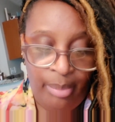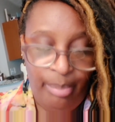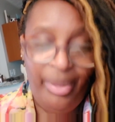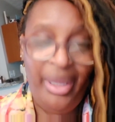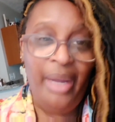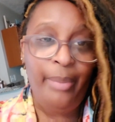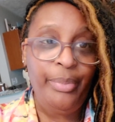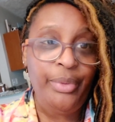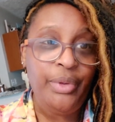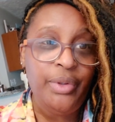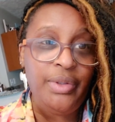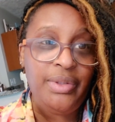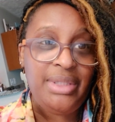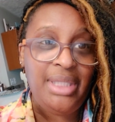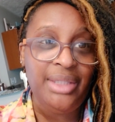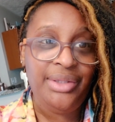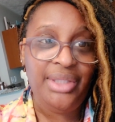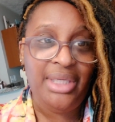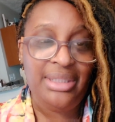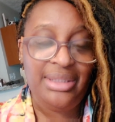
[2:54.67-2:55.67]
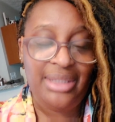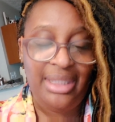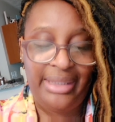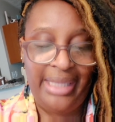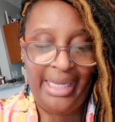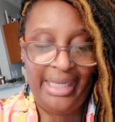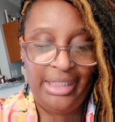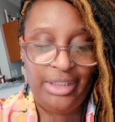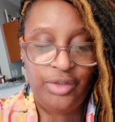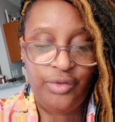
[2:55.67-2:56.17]
peppers and things like
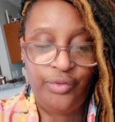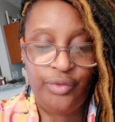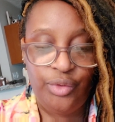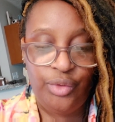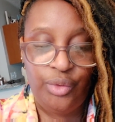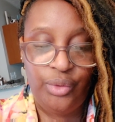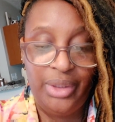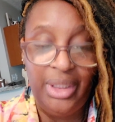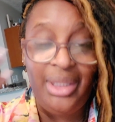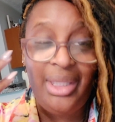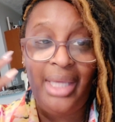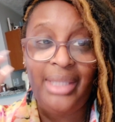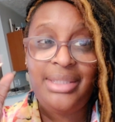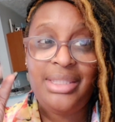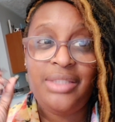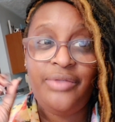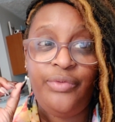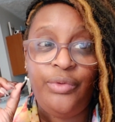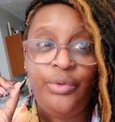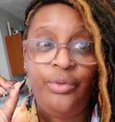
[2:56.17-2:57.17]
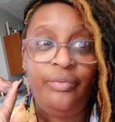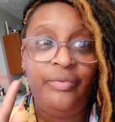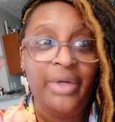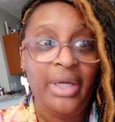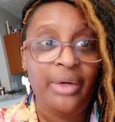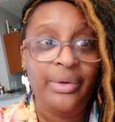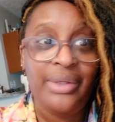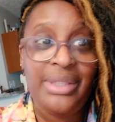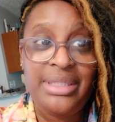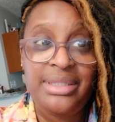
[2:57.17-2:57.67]
that in his food. He likes his food
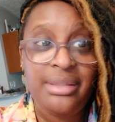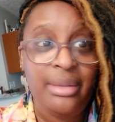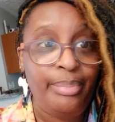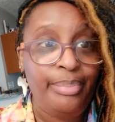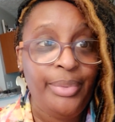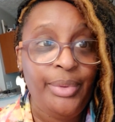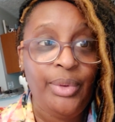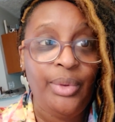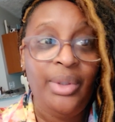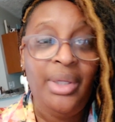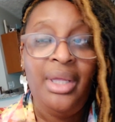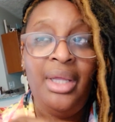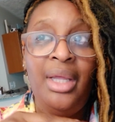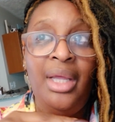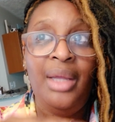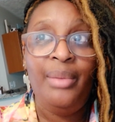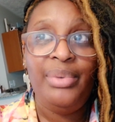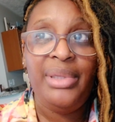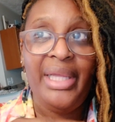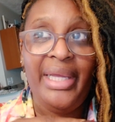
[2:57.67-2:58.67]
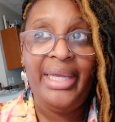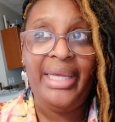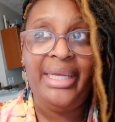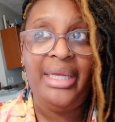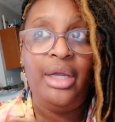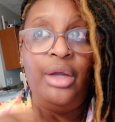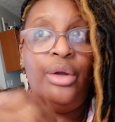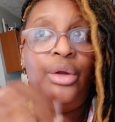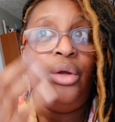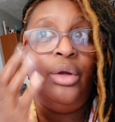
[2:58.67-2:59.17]
very simple,
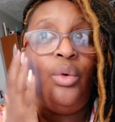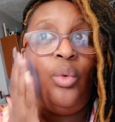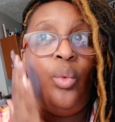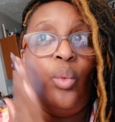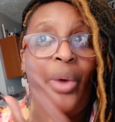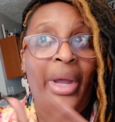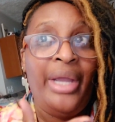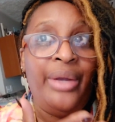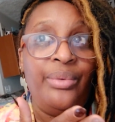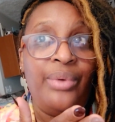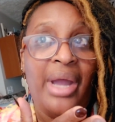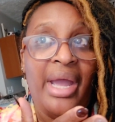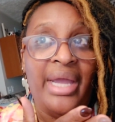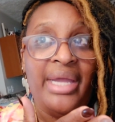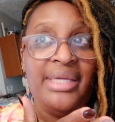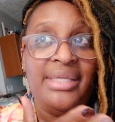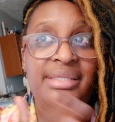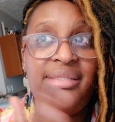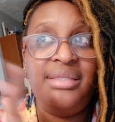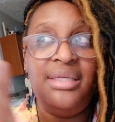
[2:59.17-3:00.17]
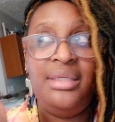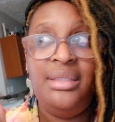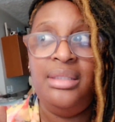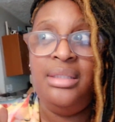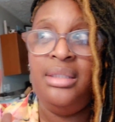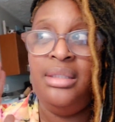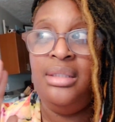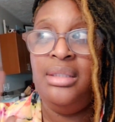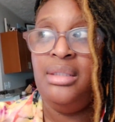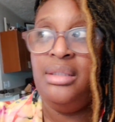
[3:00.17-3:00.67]
plain. White rice,
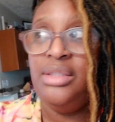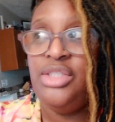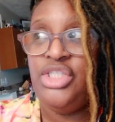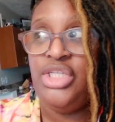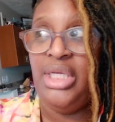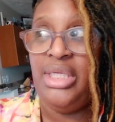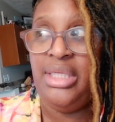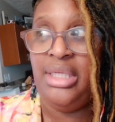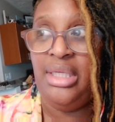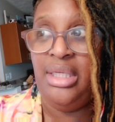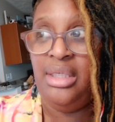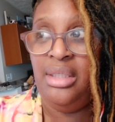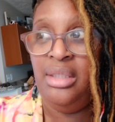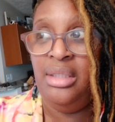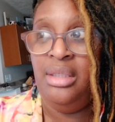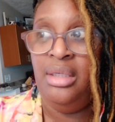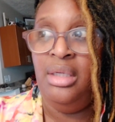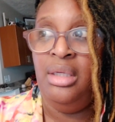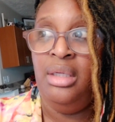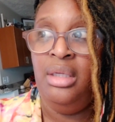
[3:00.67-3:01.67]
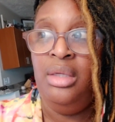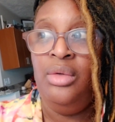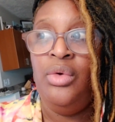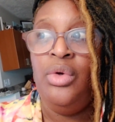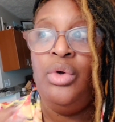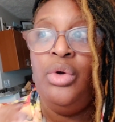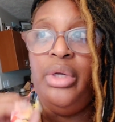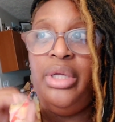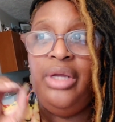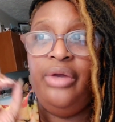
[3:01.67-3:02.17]
chicken.
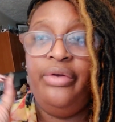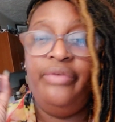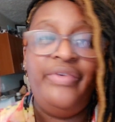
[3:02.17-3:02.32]
Or